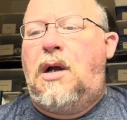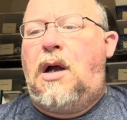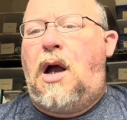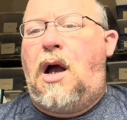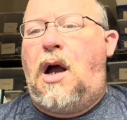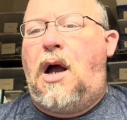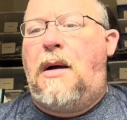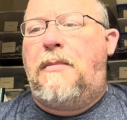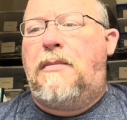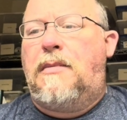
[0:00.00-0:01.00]

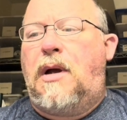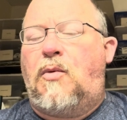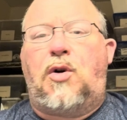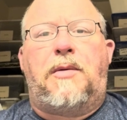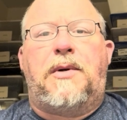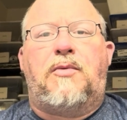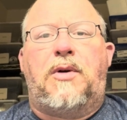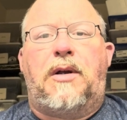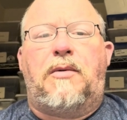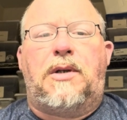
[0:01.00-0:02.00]
and we're going to be
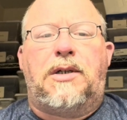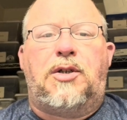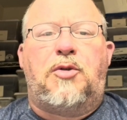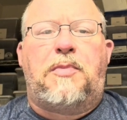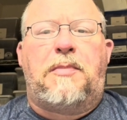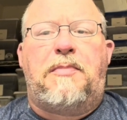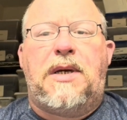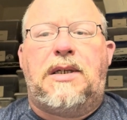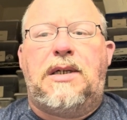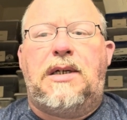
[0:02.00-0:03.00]
really super
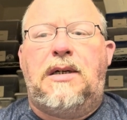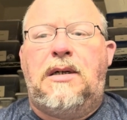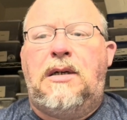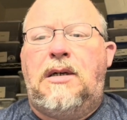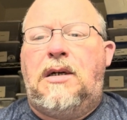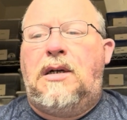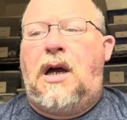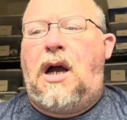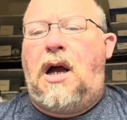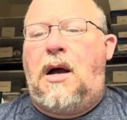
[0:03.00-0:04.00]
busy.
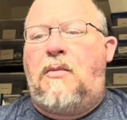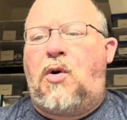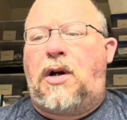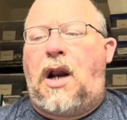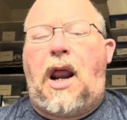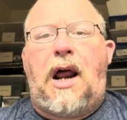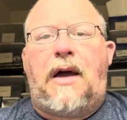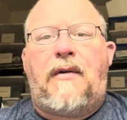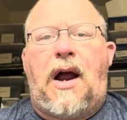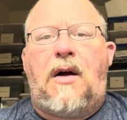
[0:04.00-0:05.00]
Working a lot
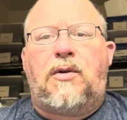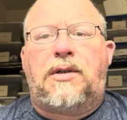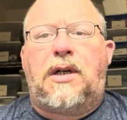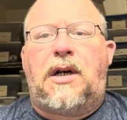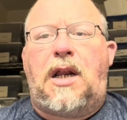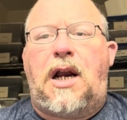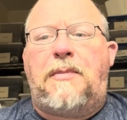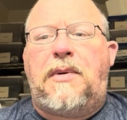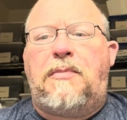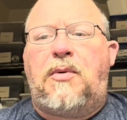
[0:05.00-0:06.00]
of hours, getting a lot
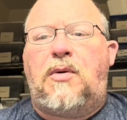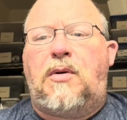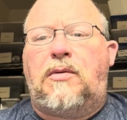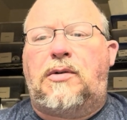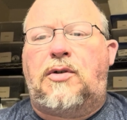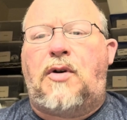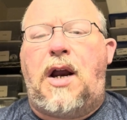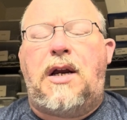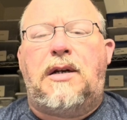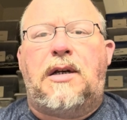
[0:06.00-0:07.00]
of people
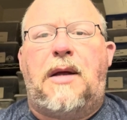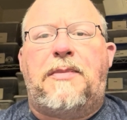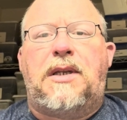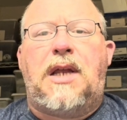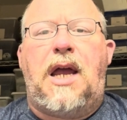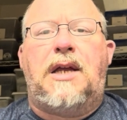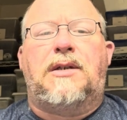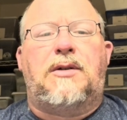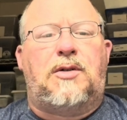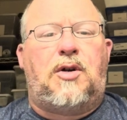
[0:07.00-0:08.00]
trained and up to date.
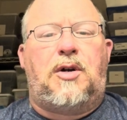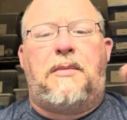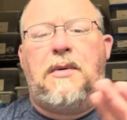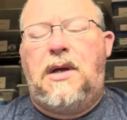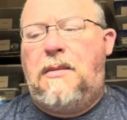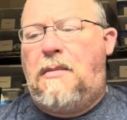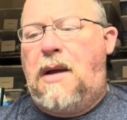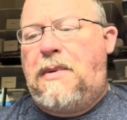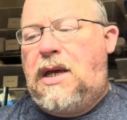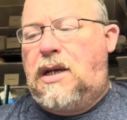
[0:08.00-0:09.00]
So it's
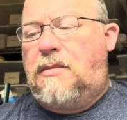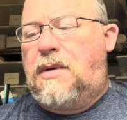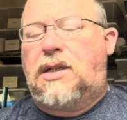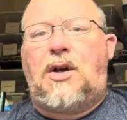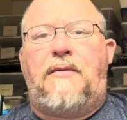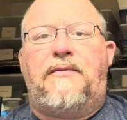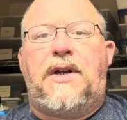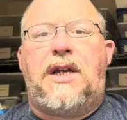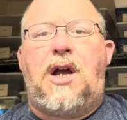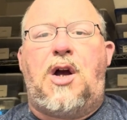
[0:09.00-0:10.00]
might be hit and miss on
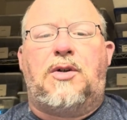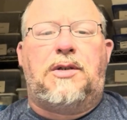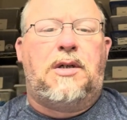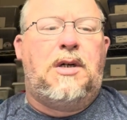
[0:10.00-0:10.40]
videos,